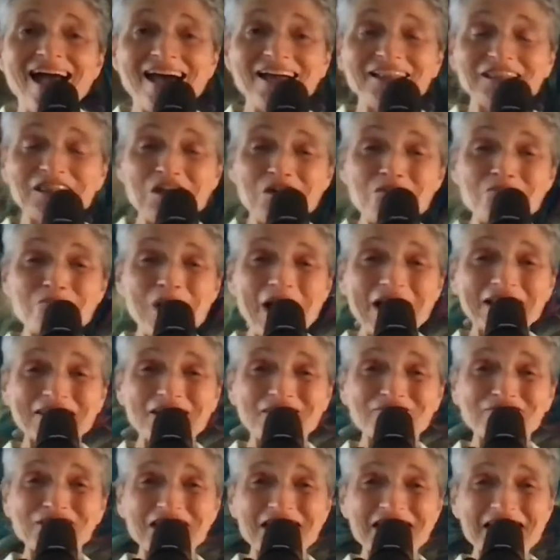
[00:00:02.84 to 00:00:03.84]
Hello, my
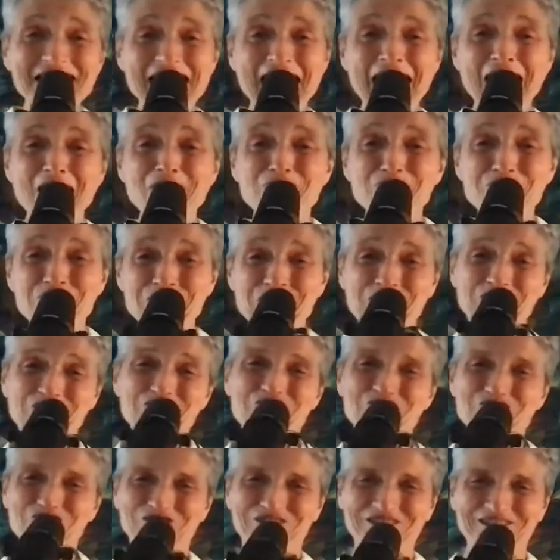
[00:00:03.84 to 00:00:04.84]
lovely
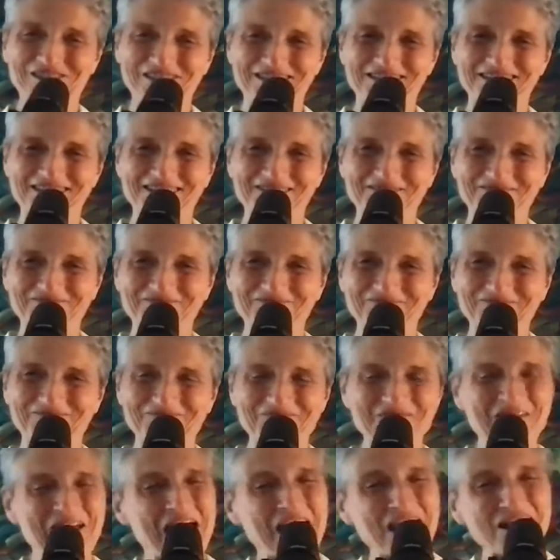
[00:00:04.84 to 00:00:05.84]
Capricorns,
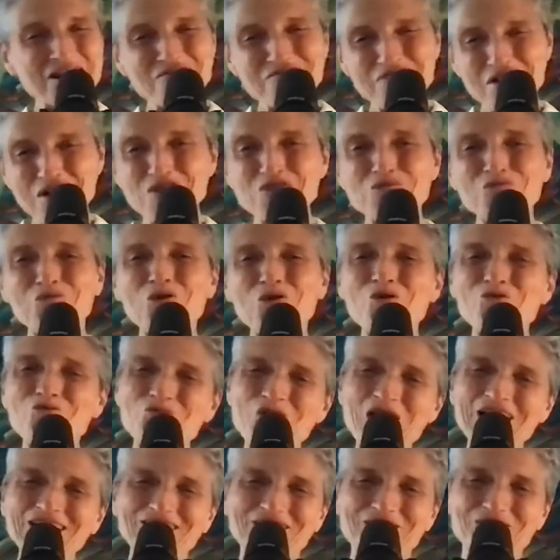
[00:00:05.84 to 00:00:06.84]
and a very warm
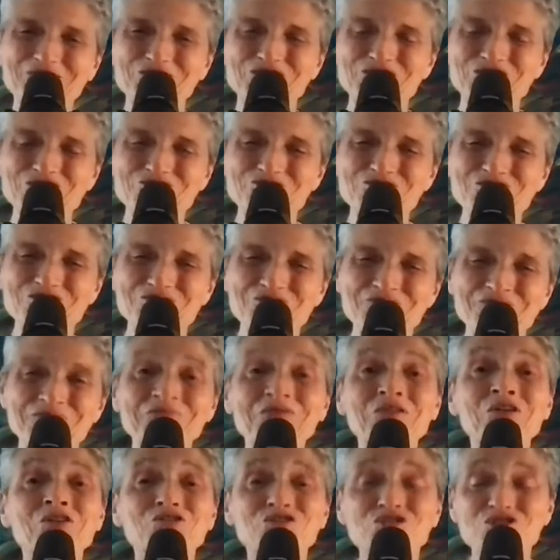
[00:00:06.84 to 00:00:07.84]
welcome to you
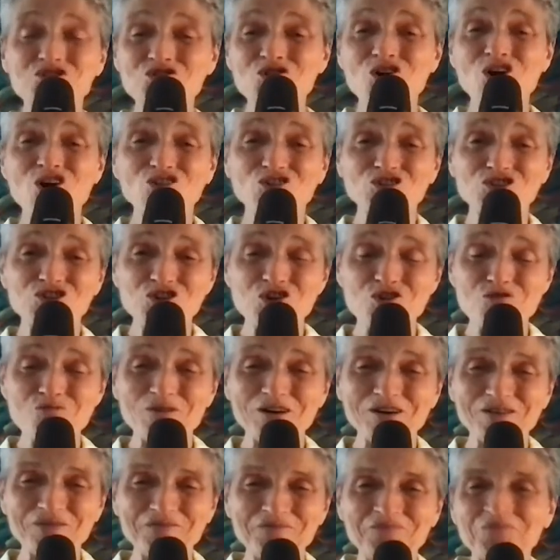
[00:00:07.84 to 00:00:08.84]
to your
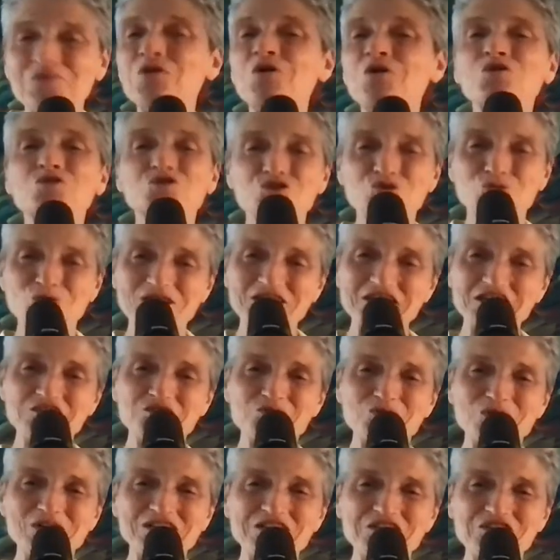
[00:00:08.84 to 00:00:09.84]
October
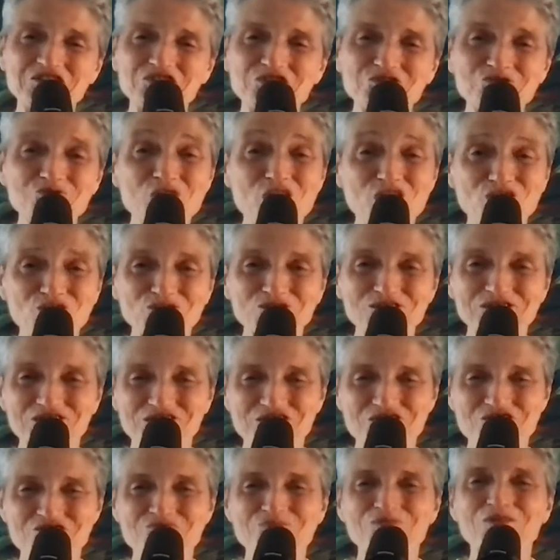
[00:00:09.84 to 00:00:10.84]
2022
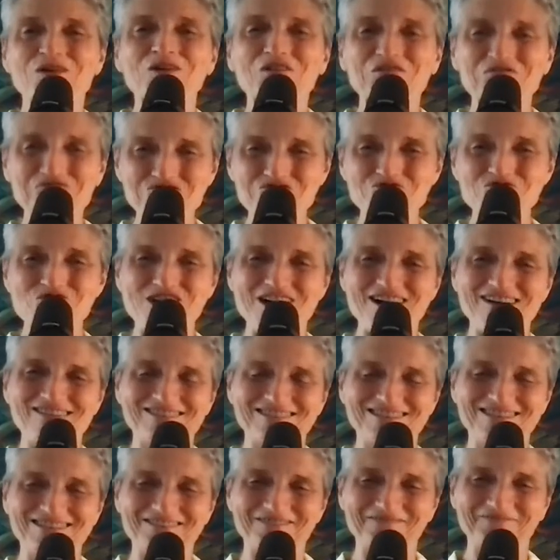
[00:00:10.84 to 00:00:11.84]
horoscope
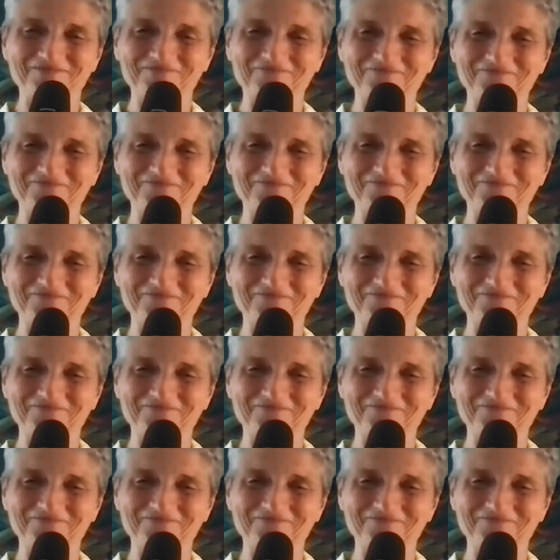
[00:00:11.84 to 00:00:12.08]
forecast.